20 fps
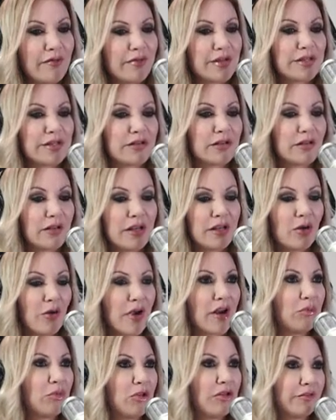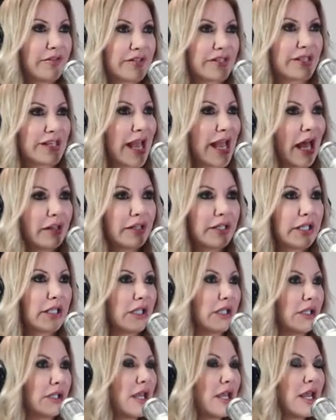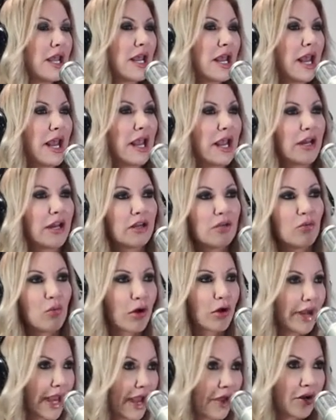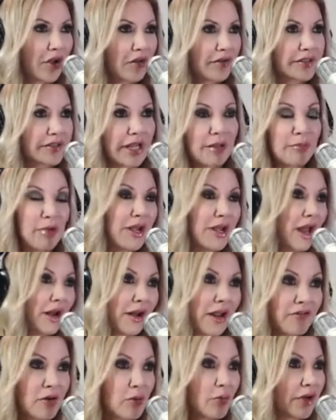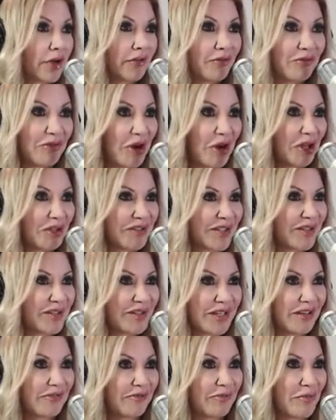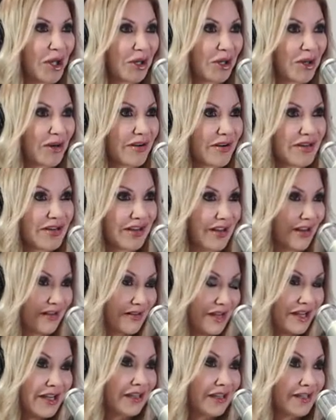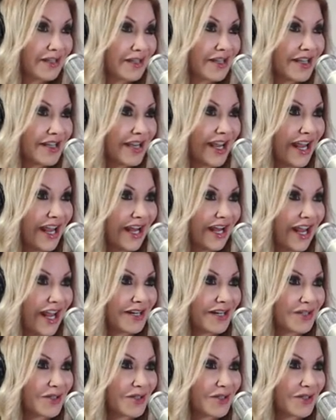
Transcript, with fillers: have this incredible physicality and you work out all the time, but not everyone involved in the Tough Mudder is. And, sure.